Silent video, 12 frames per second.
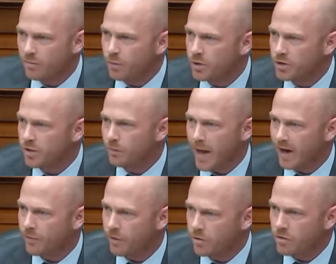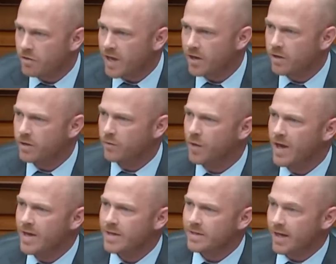have pushed it back further. They could have
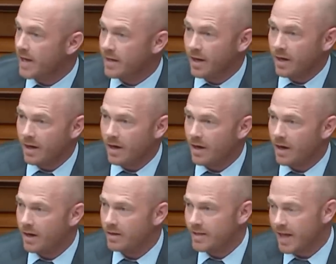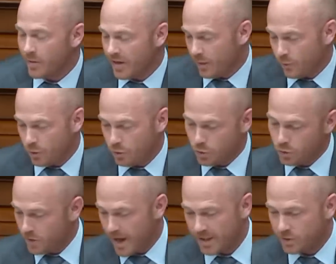said, uh, Taliban, if you
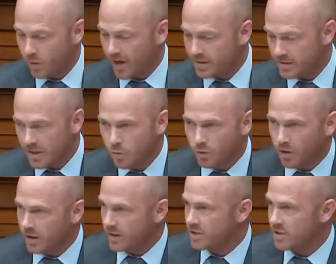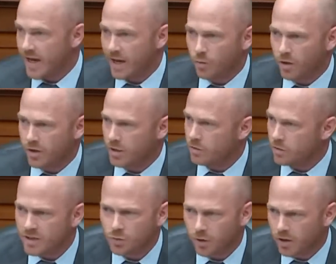do X, Y, Z, we're going to stay. We're going to do
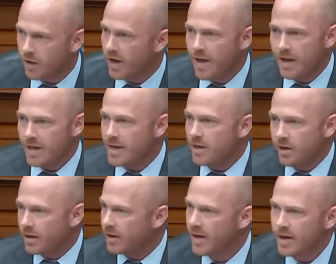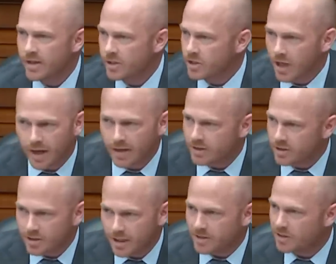this. We're going to. He could have shot,
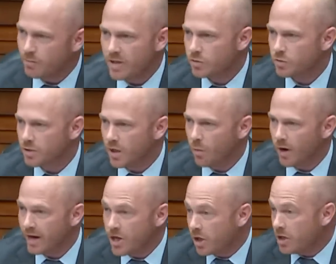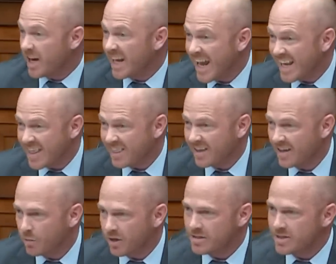shot some missiles somewhere. He could have done
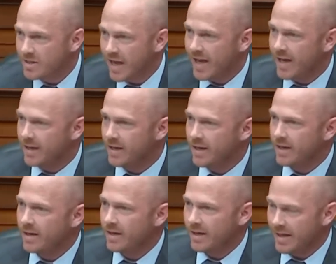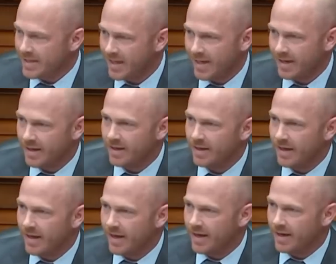anything. But instead, he didn't.
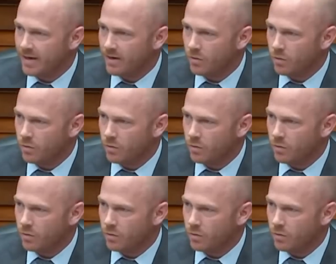And